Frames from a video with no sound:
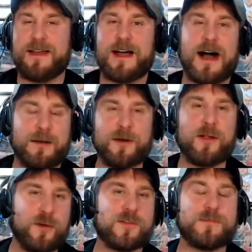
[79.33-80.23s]
I'm
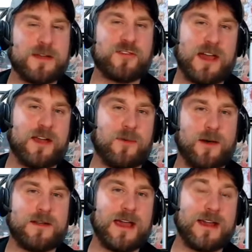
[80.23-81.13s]
gonna lose my channel
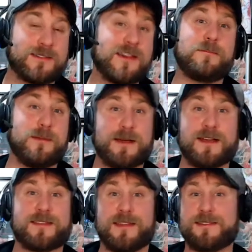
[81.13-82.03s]
one day, and it's gonna be
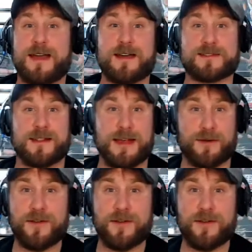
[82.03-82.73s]
because of this ass clown.